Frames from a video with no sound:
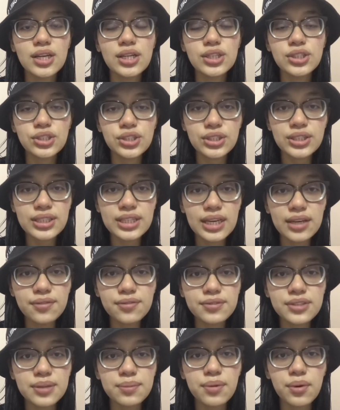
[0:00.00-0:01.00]
to
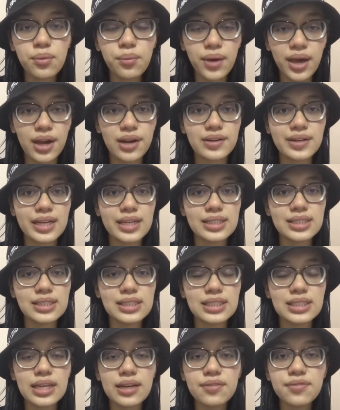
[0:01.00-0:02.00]
give them awareness
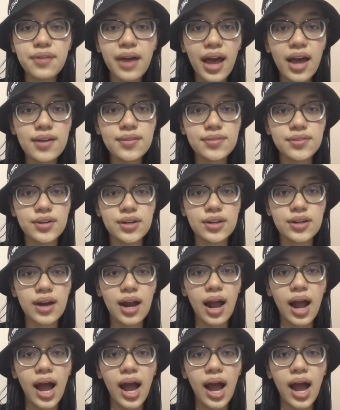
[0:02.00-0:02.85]
that if ever